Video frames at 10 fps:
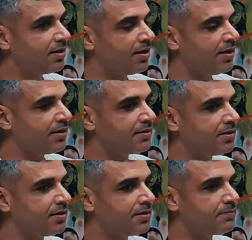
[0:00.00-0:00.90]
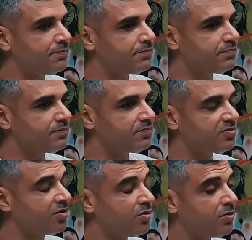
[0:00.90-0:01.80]
And
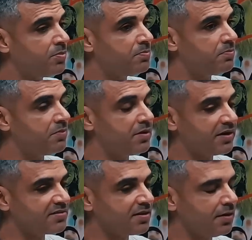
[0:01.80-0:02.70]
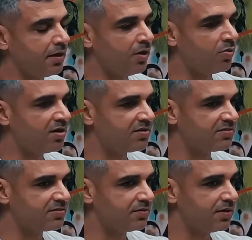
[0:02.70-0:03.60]
so recently
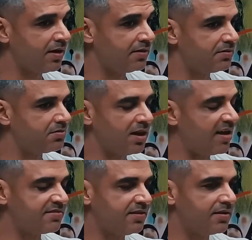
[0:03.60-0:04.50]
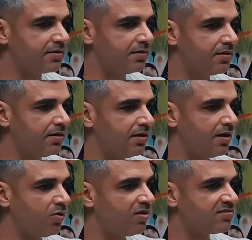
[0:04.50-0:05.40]
last year,
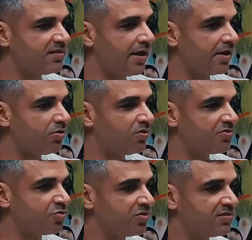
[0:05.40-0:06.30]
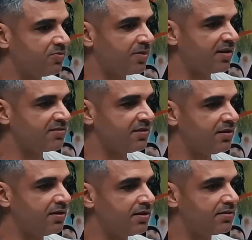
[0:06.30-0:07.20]
he was diagnosed with
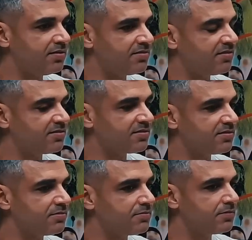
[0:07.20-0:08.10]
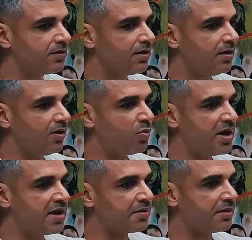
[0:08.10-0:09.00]
dyspraxia, and this is
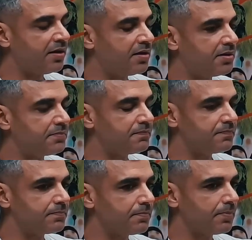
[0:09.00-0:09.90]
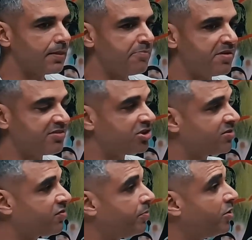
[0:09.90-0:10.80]
where the messages
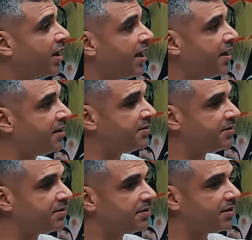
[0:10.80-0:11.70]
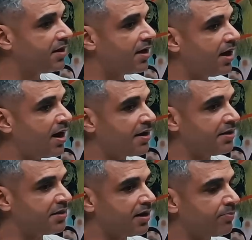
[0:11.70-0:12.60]
from your head are
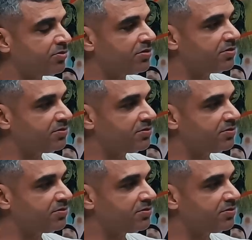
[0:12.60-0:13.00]
interrupted